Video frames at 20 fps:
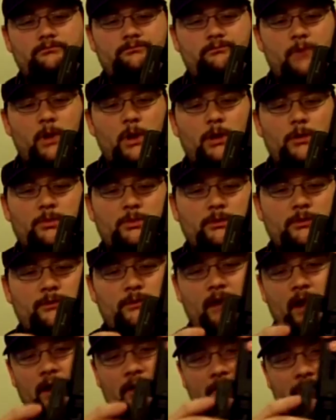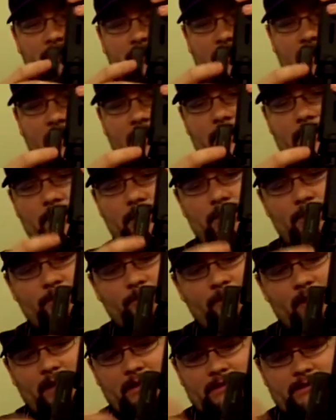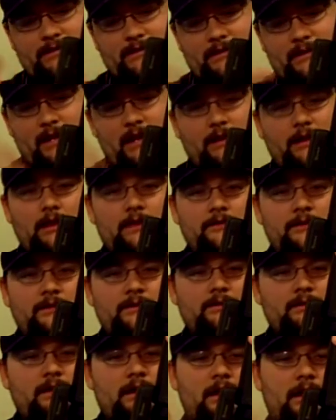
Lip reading: Bulletproof kind of a thing, I love it.